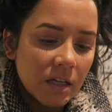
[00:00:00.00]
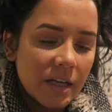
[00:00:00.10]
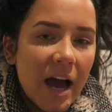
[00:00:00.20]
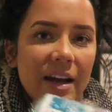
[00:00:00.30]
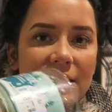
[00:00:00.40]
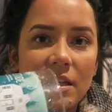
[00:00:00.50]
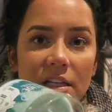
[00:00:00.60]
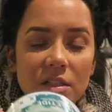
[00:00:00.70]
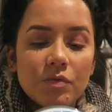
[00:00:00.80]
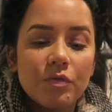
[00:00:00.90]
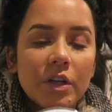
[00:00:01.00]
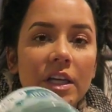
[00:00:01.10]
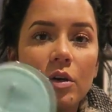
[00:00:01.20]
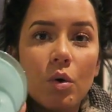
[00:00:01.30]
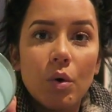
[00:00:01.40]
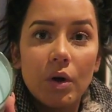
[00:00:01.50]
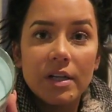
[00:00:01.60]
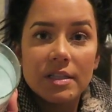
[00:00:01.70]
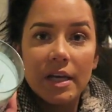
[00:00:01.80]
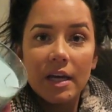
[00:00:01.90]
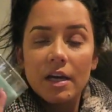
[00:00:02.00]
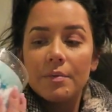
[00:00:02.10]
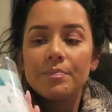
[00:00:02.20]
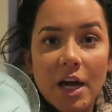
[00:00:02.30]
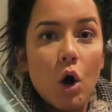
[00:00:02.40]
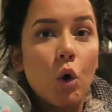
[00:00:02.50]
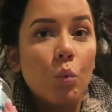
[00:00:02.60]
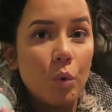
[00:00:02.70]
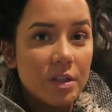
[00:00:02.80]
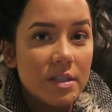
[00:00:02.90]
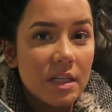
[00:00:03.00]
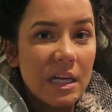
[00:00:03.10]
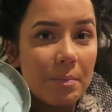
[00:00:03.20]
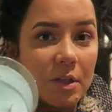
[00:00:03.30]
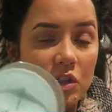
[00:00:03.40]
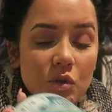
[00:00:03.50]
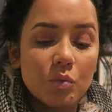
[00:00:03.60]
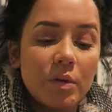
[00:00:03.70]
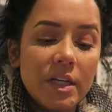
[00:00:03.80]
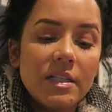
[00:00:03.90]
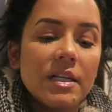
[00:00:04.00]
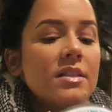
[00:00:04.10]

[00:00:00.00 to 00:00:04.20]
Yeah, it's it's really cool. It's like a like woodsy but sweet.